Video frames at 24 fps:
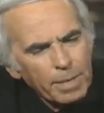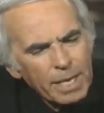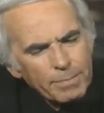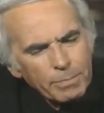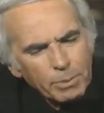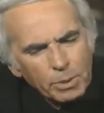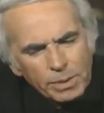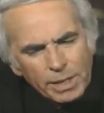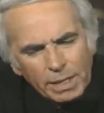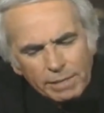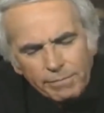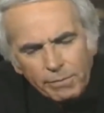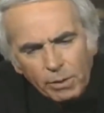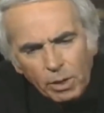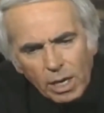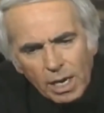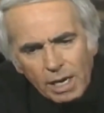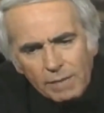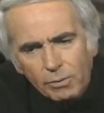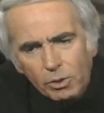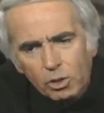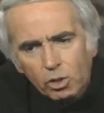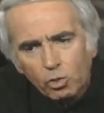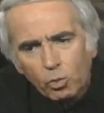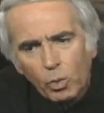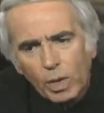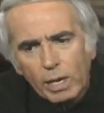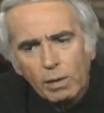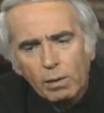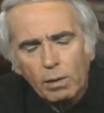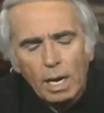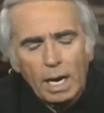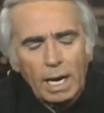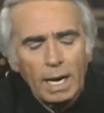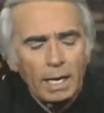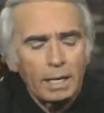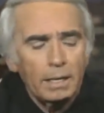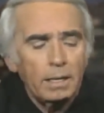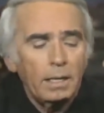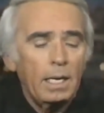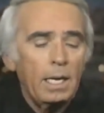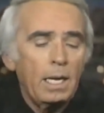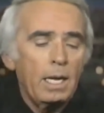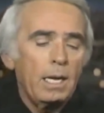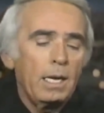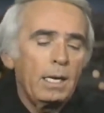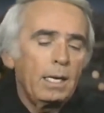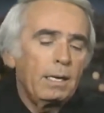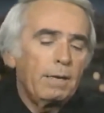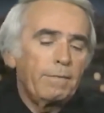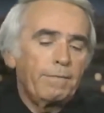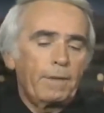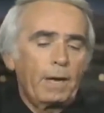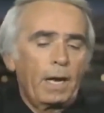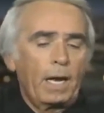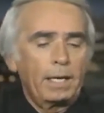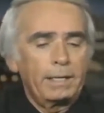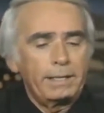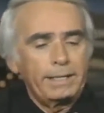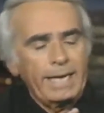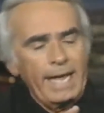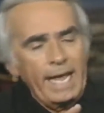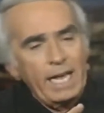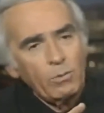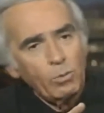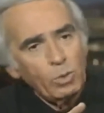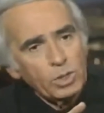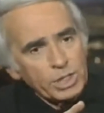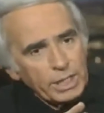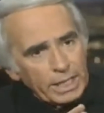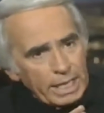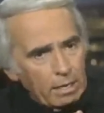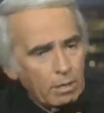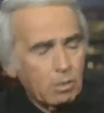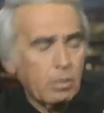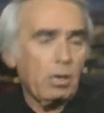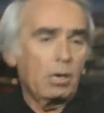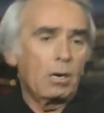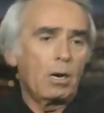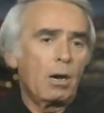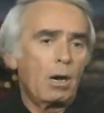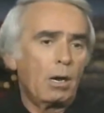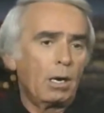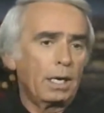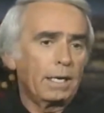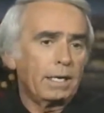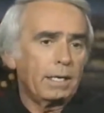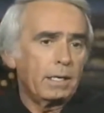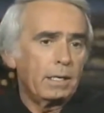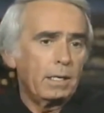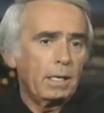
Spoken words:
People that forever dwell on... Dad was an alcoholic.